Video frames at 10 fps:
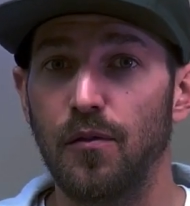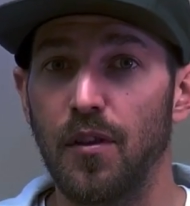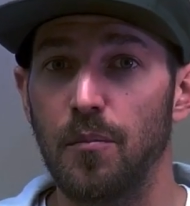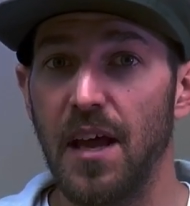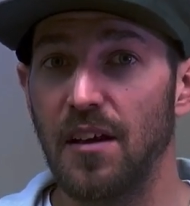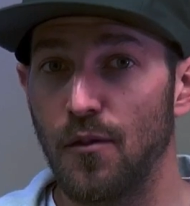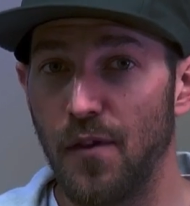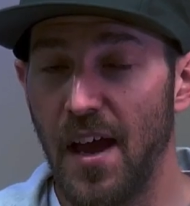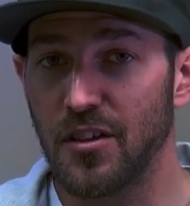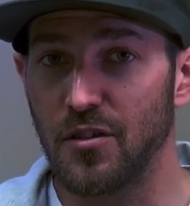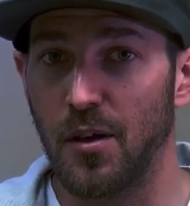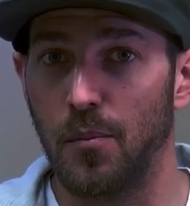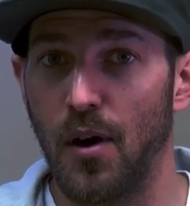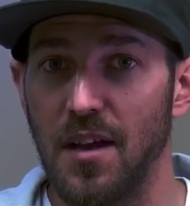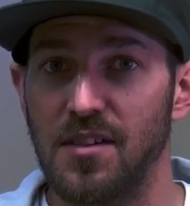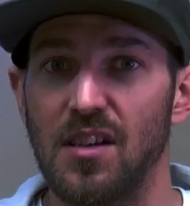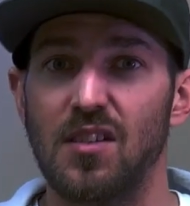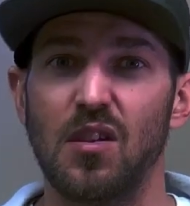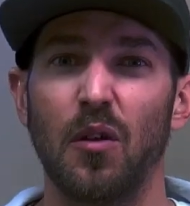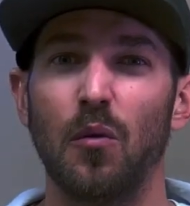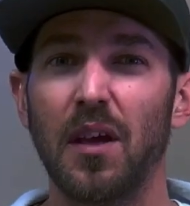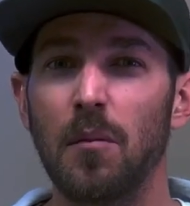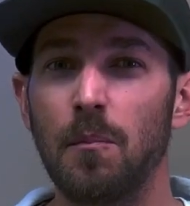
the manufacturing process so that we can